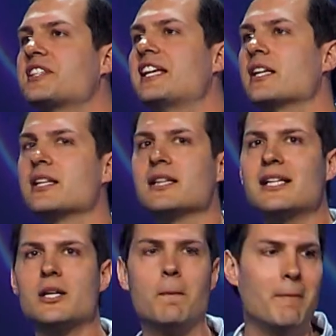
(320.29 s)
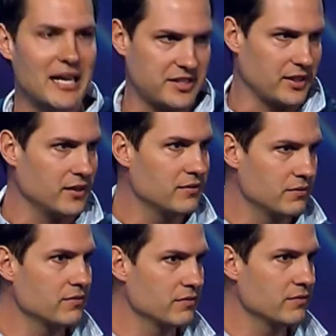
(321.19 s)
get a little messy,
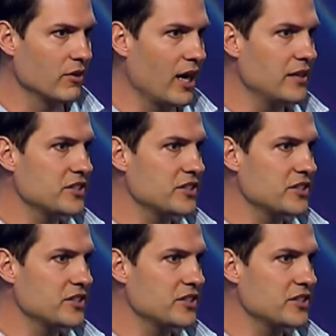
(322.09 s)
right?